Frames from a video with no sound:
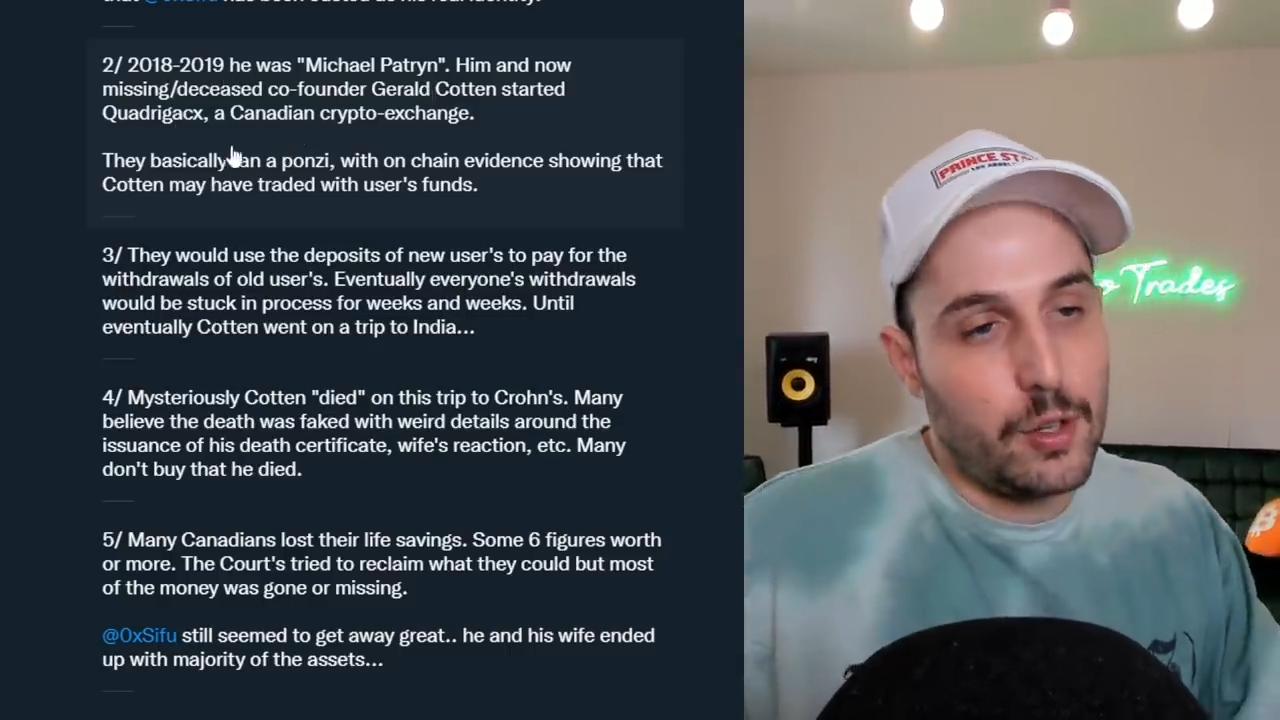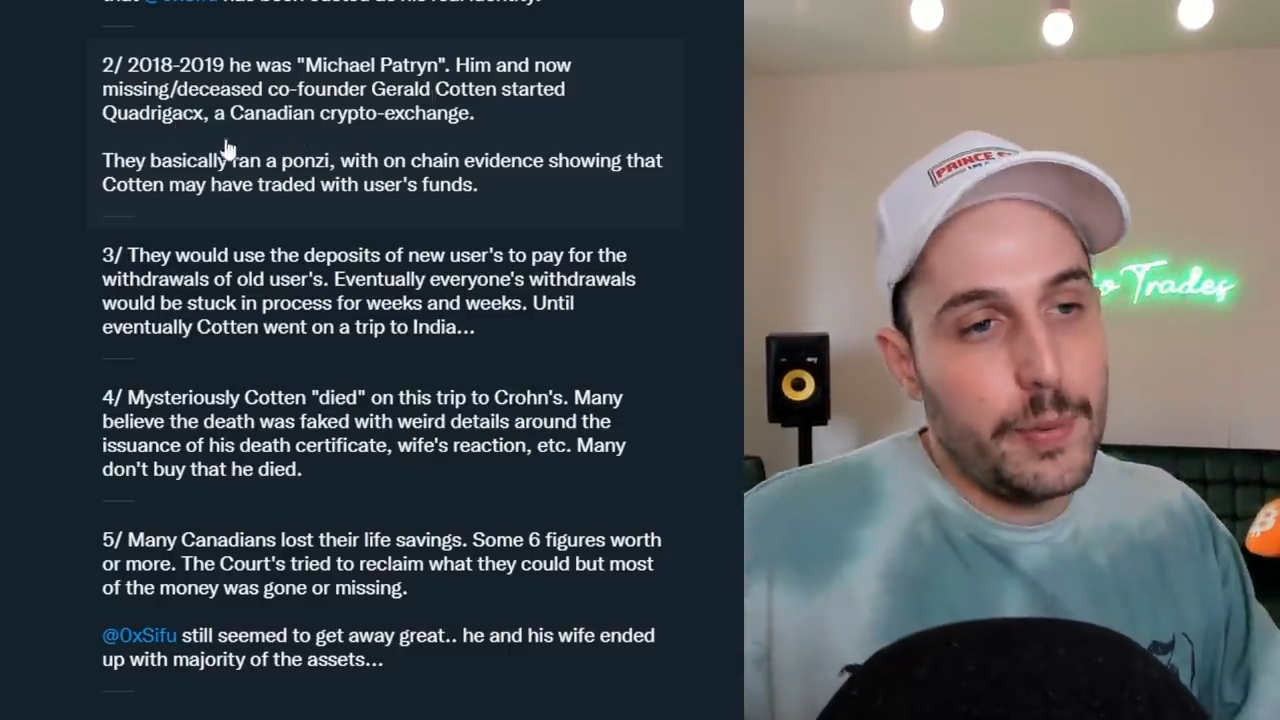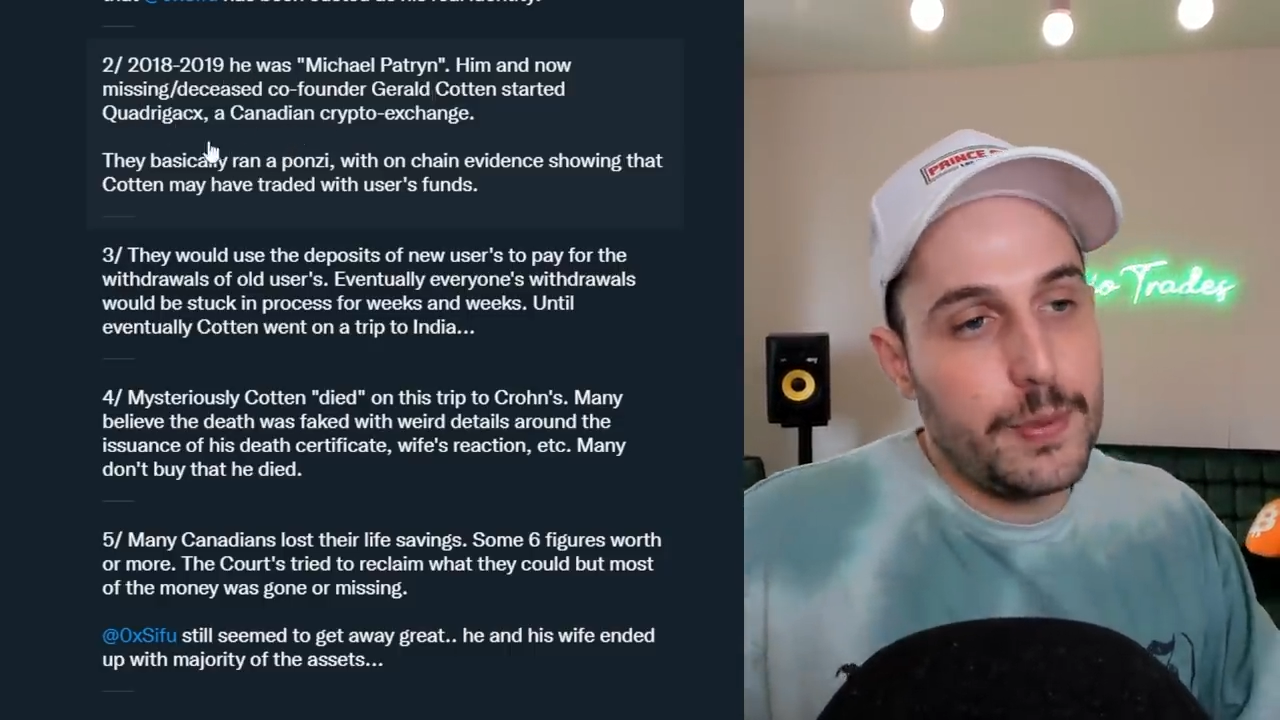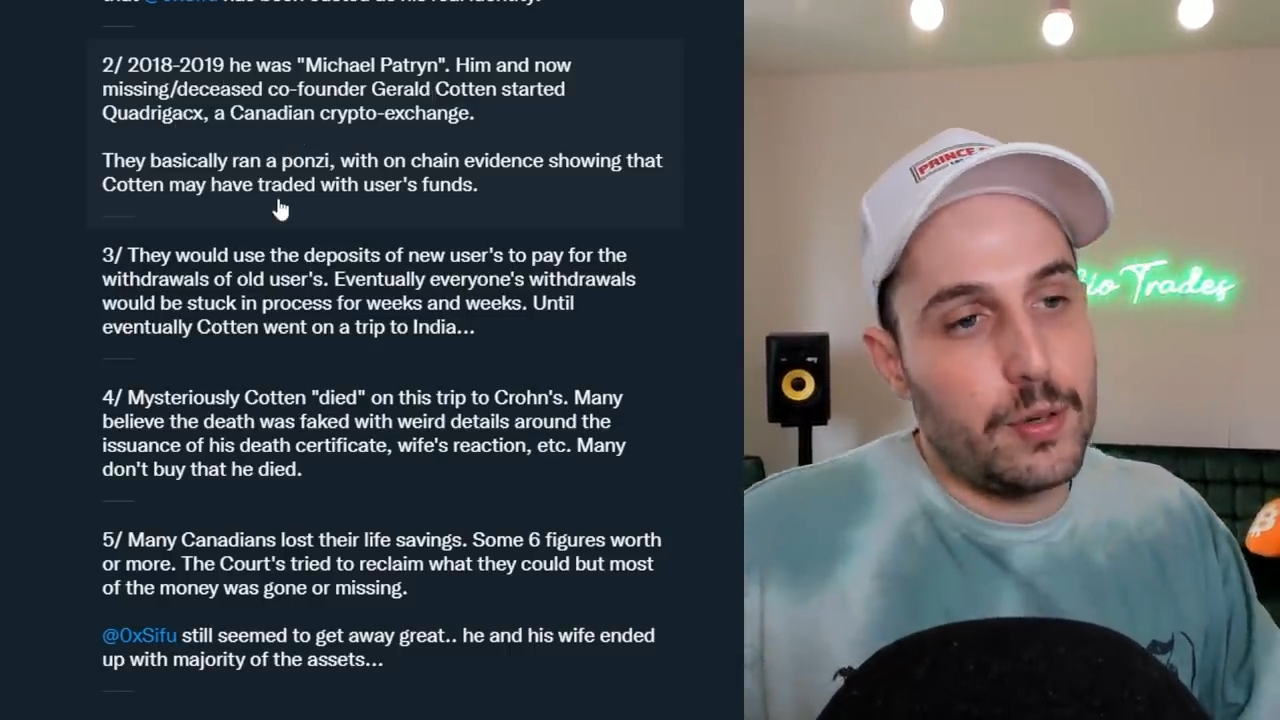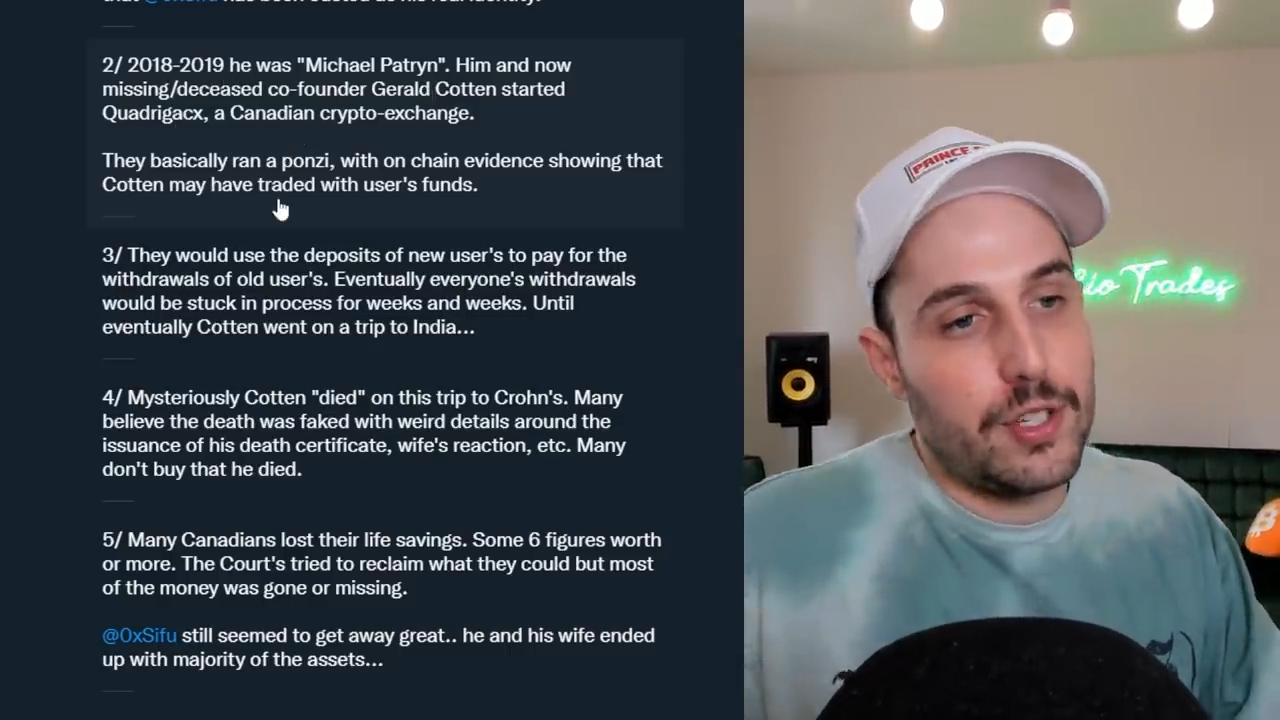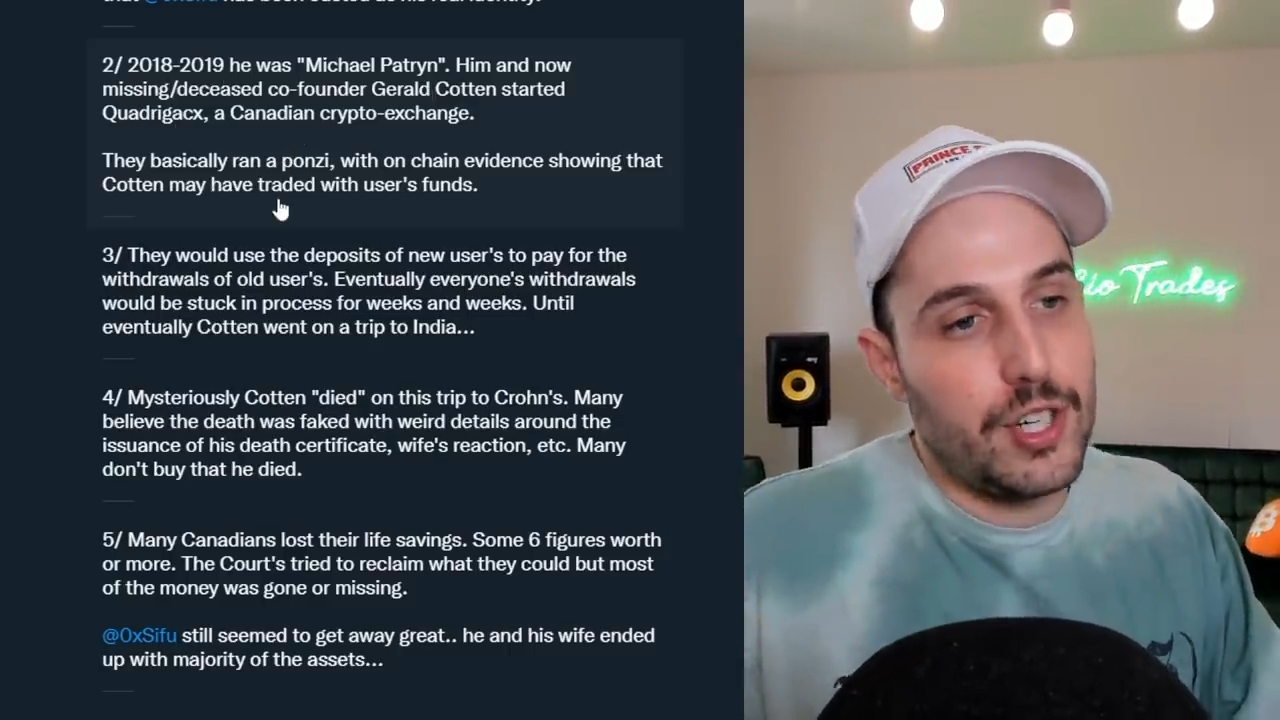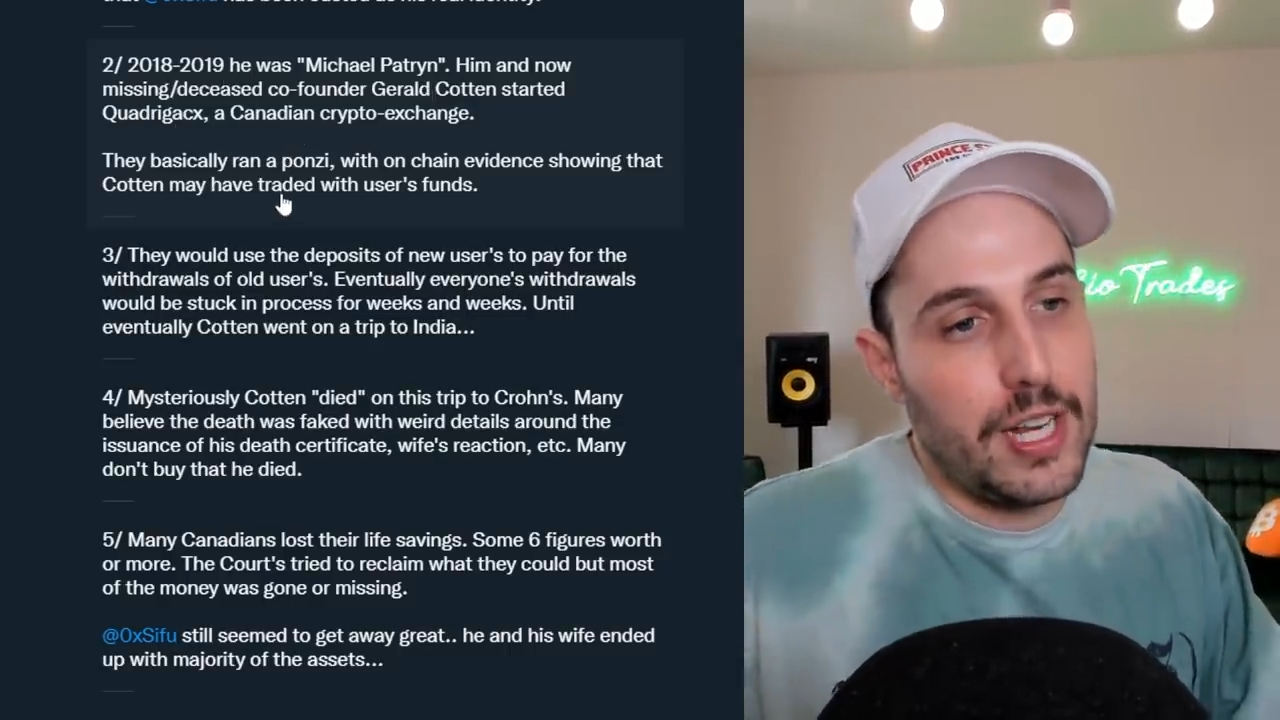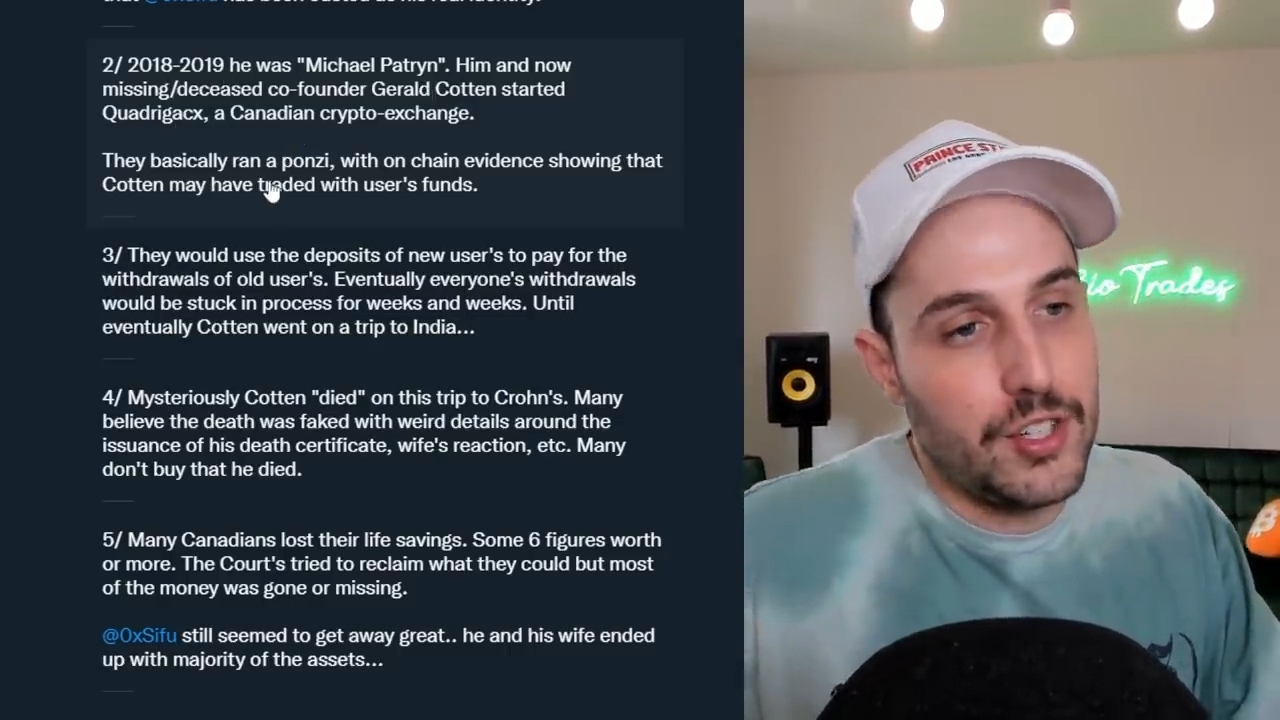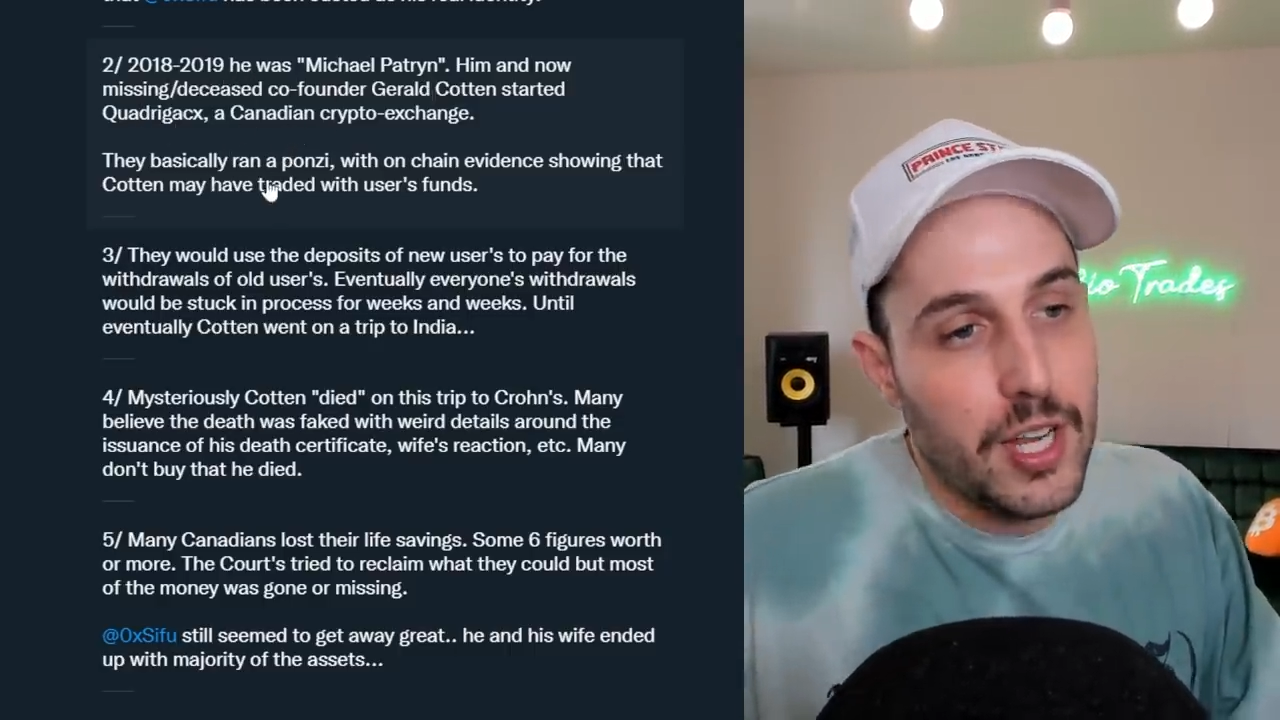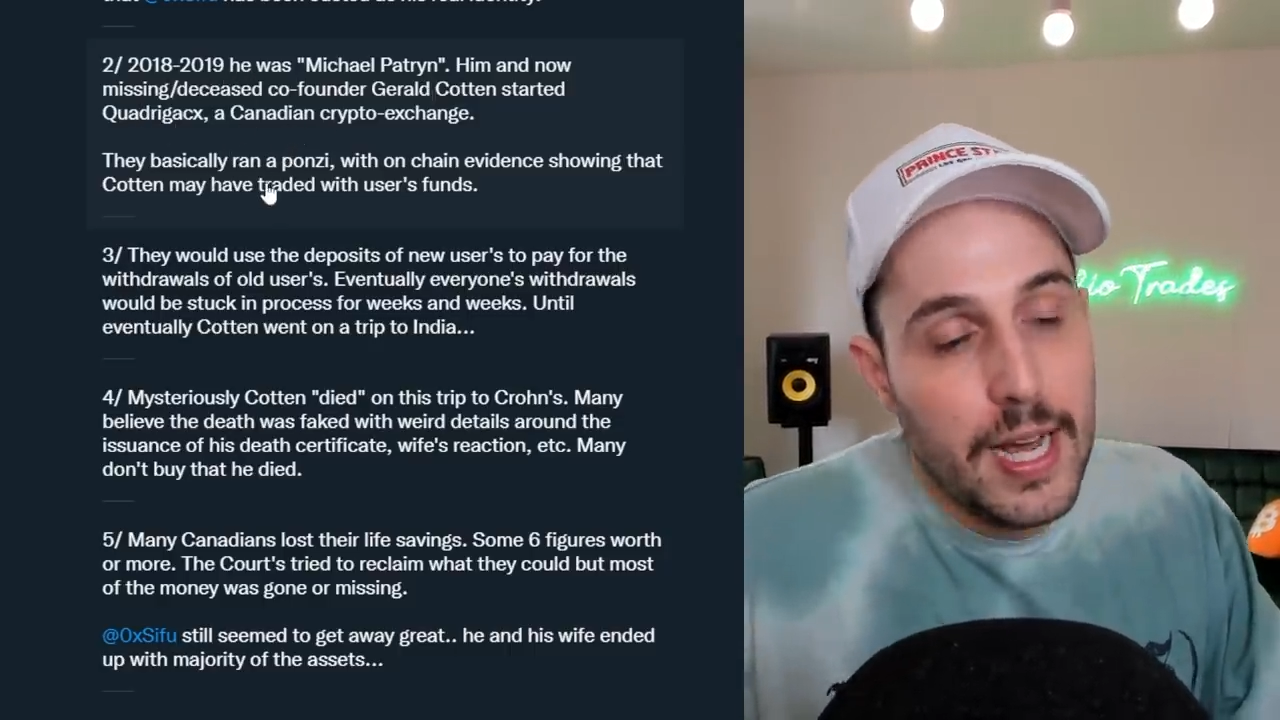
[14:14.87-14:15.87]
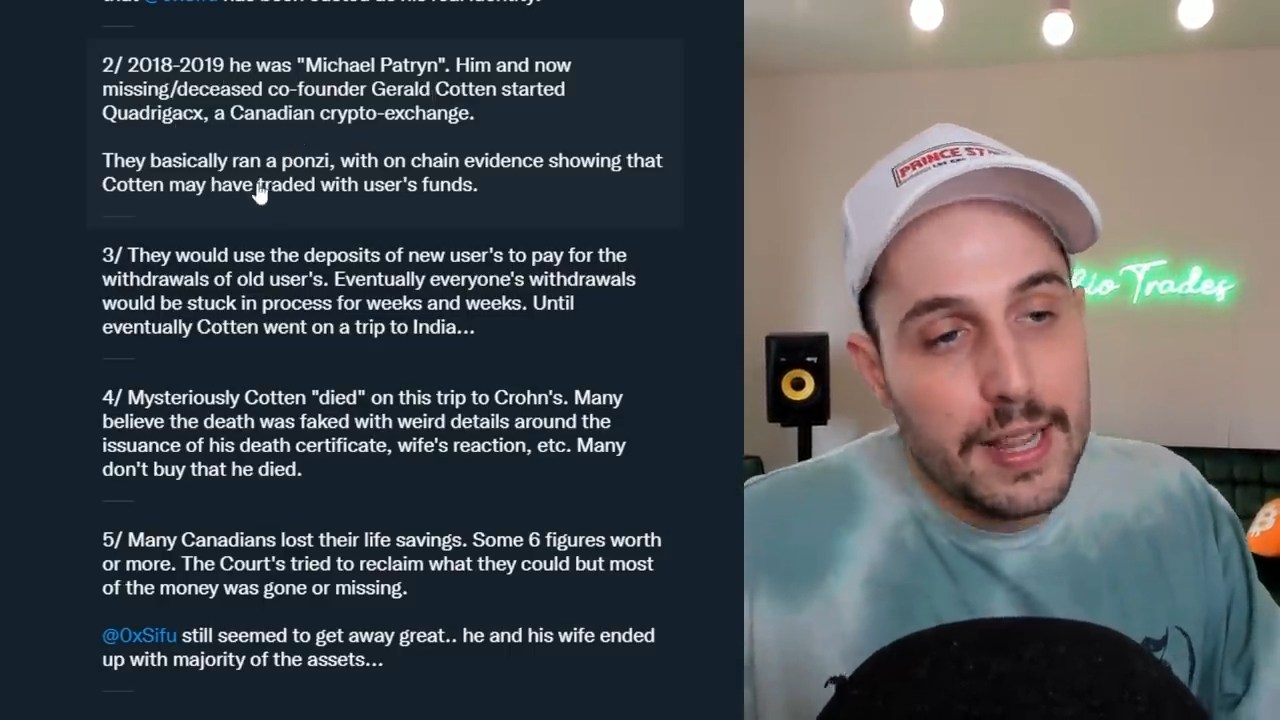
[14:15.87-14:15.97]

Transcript: crypto exchange.